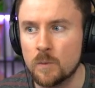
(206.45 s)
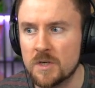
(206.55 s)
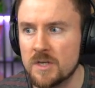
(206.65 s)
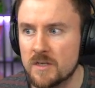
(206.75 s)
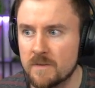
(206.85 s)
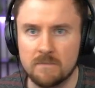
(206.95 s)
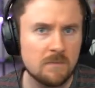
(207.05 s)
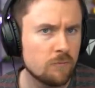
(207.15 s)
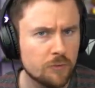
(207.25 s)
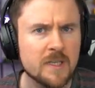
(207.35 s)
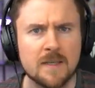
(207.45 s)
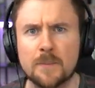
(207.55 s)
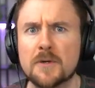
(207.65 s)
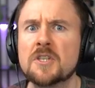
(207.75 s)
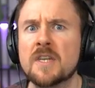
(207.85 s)
which is really
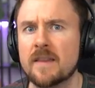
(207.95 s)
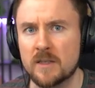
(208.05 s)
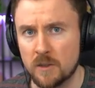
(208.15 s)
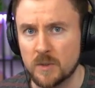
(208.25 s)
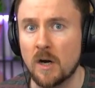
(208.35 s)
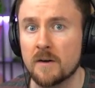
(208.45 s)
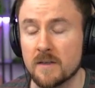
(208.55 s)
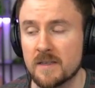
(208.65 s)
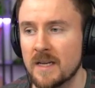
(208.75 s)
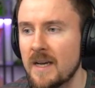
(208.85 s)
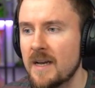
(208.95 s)
appreciated, to be honest.